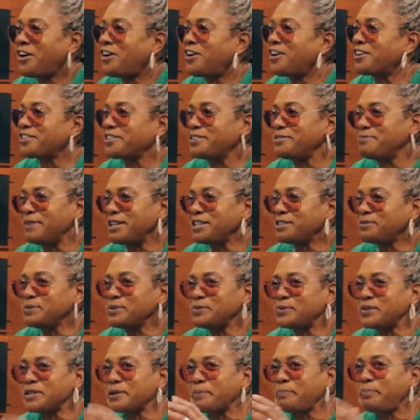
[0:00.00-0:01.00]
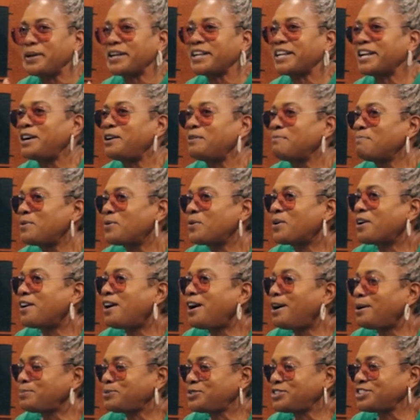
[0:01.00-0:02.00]
harder. It makes me want to pick out more
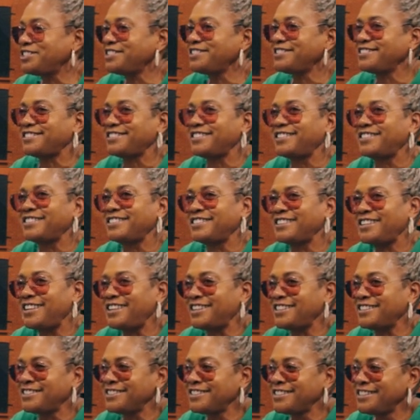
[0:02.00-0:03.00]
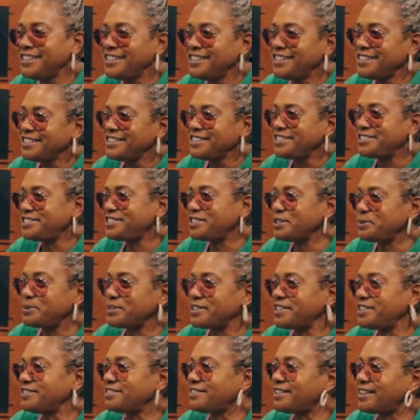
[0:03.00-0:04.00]
options and, yeah. and see
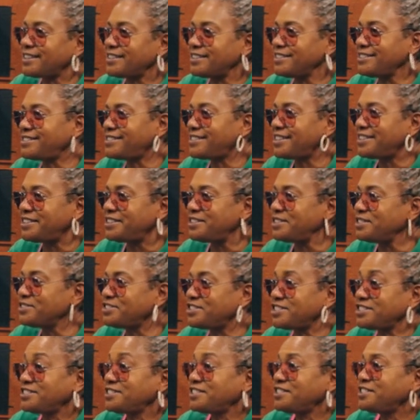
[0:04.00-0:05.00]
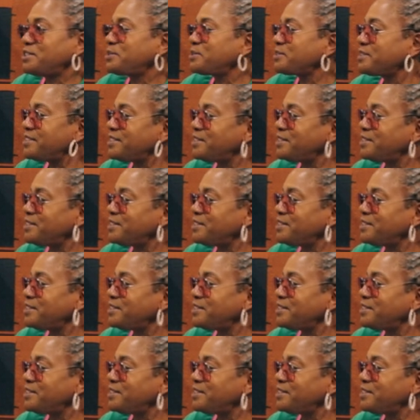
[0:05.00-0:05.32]
what else I can sell just to know